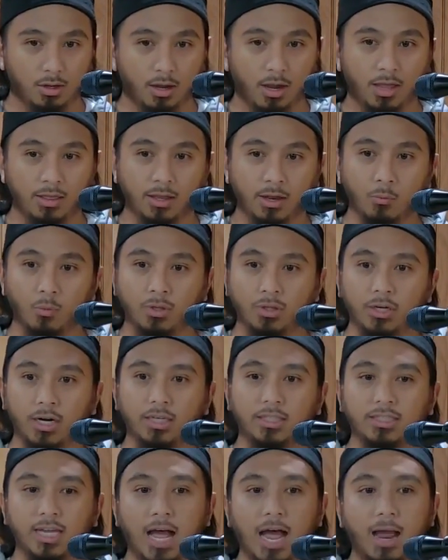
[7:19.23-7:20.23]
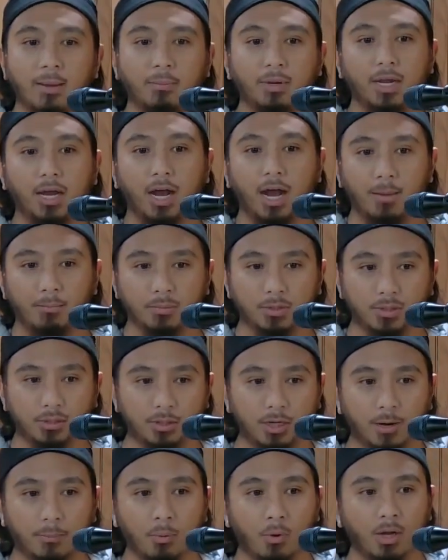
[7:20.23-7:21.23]
And then when their time comes,
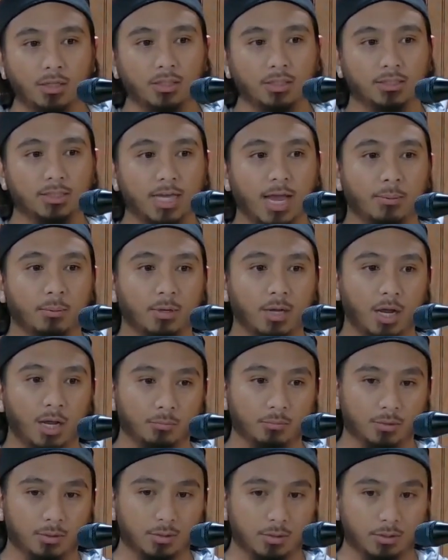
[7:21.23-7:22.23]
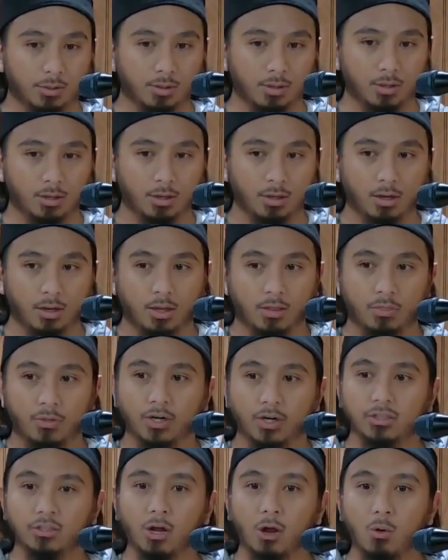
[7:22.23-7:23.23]
their appointed time comes,
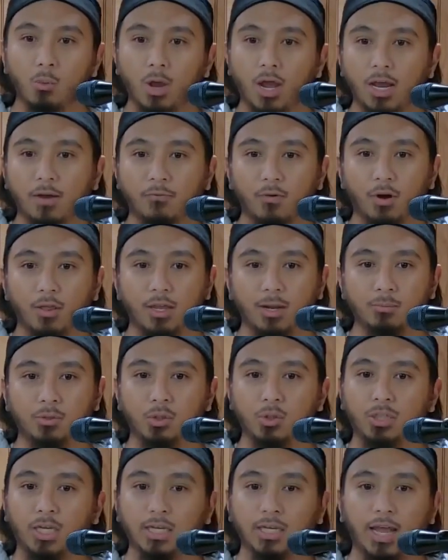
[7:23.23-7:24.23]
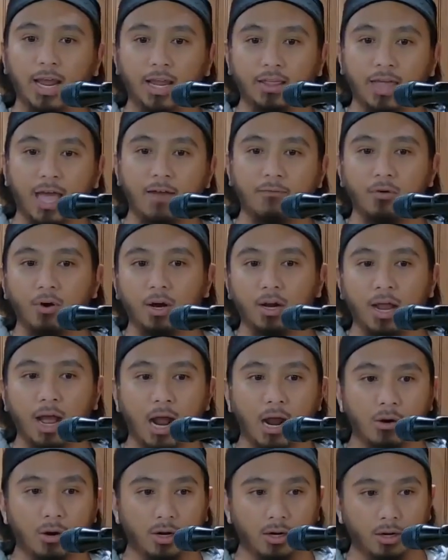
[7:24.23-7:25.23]
there's no way for them to delay that for an
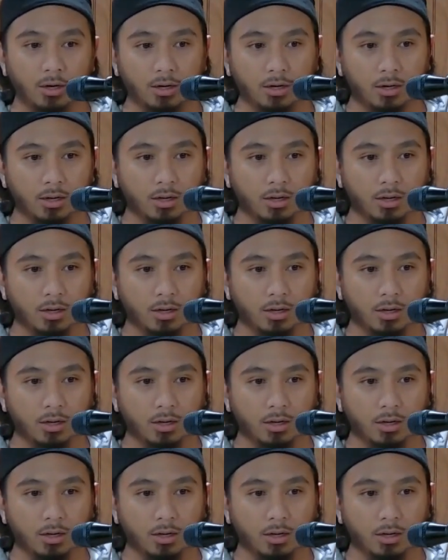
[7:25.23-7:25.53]
hour,